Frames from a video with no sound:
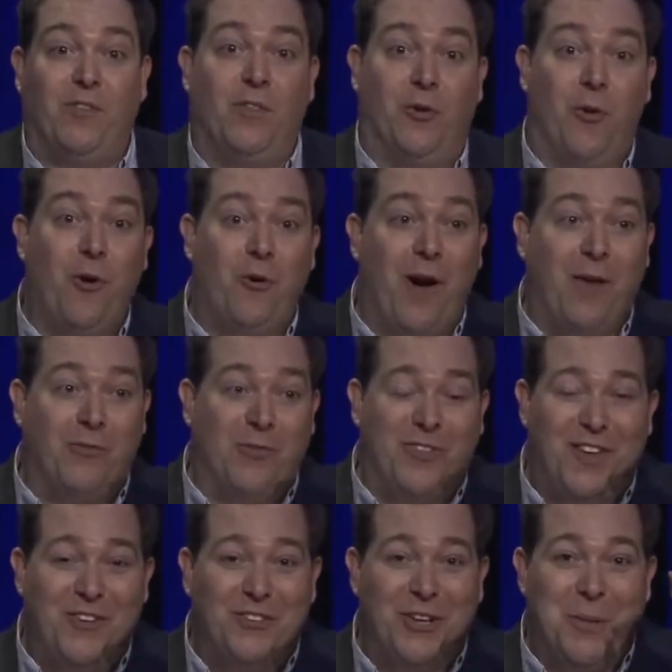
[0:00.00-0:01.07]
So the coronagraphs are
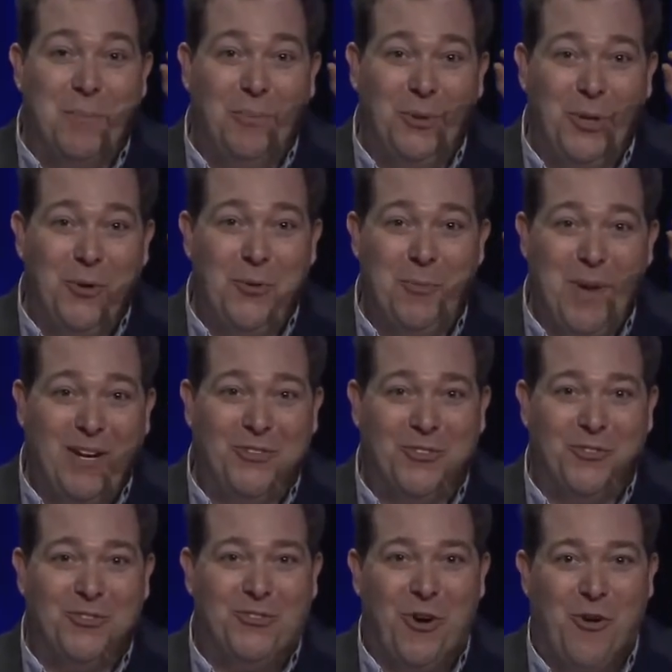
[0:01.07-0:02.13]
essentially little
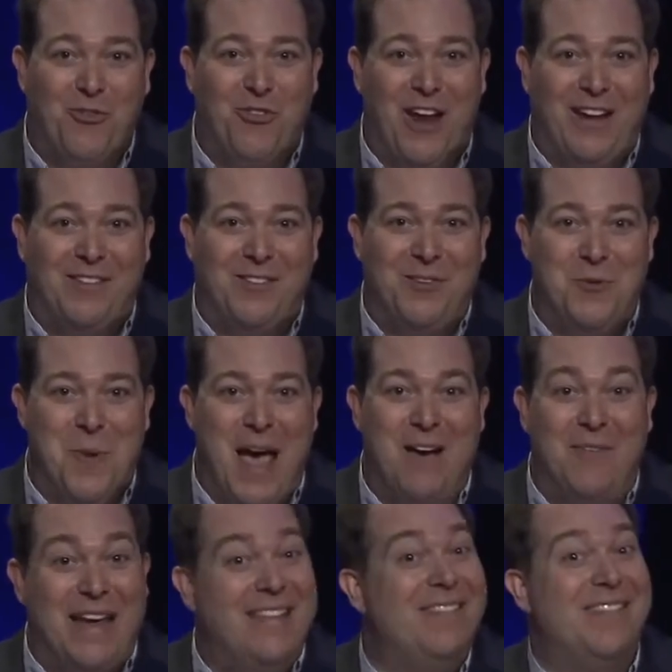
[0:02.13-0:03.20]
miniature star shades you
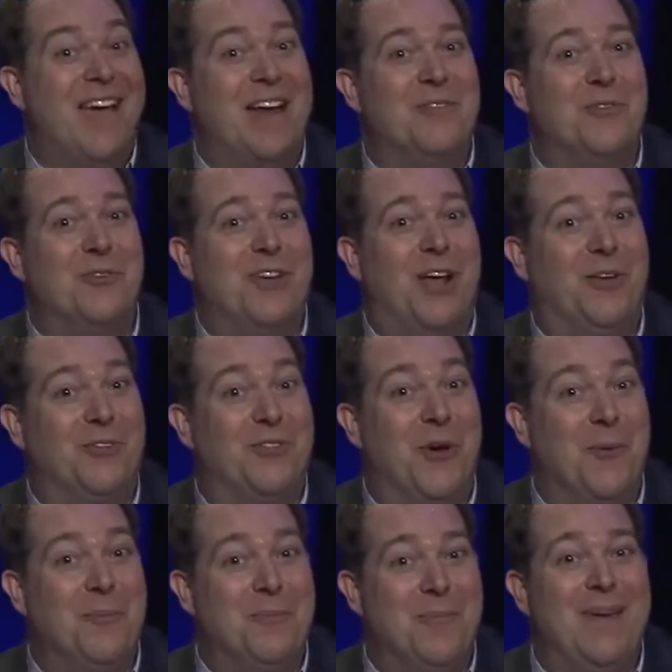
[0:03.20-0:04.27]
have inside of your telescope.